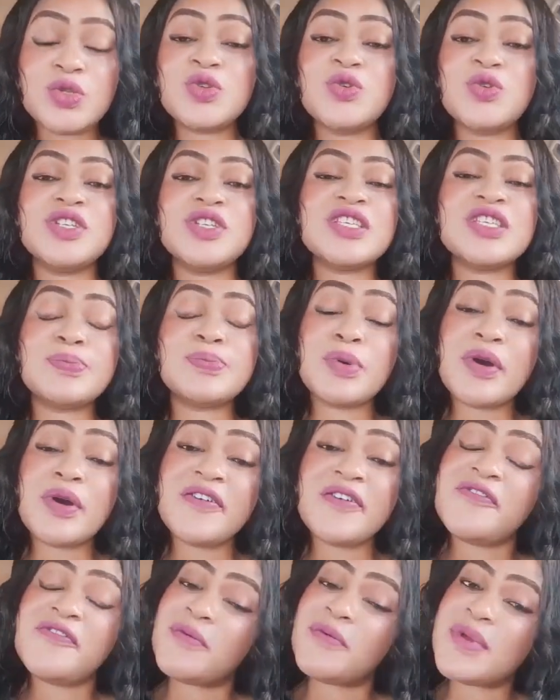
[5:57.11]
So just pour
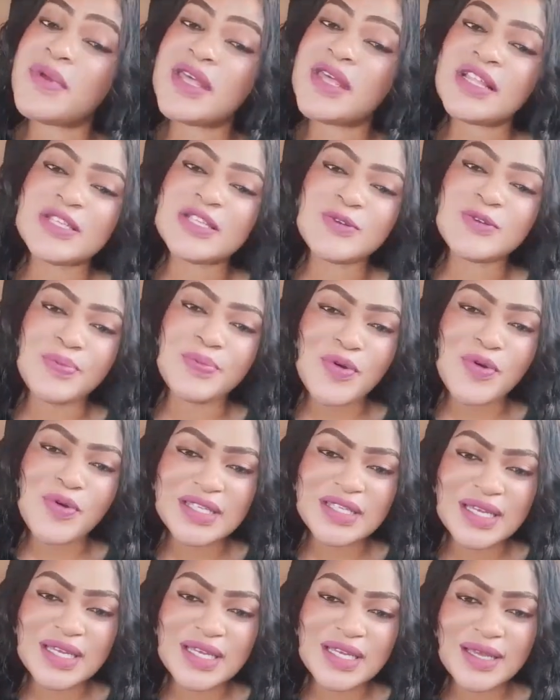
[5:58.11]
for me the super
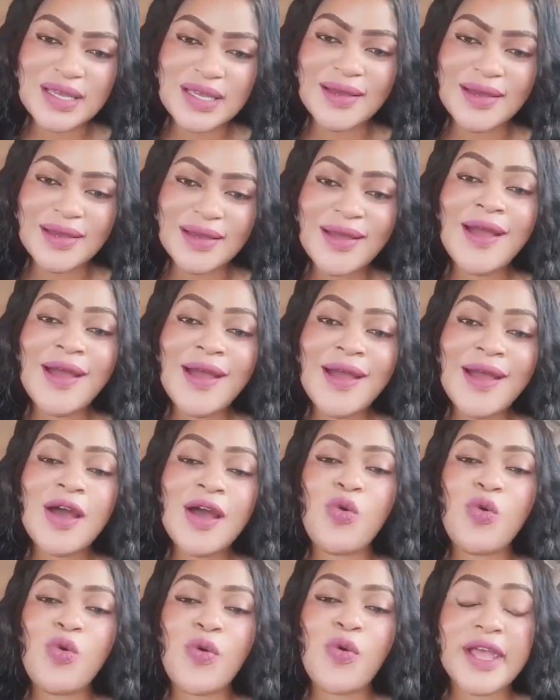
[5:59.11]
whitening
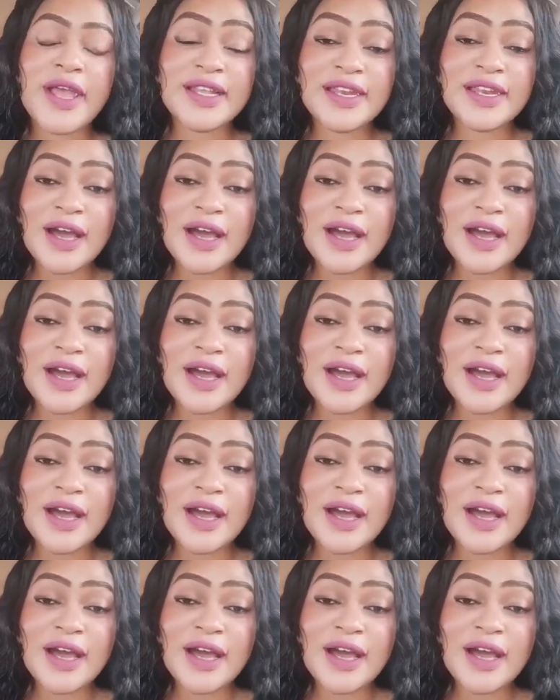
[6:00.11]
white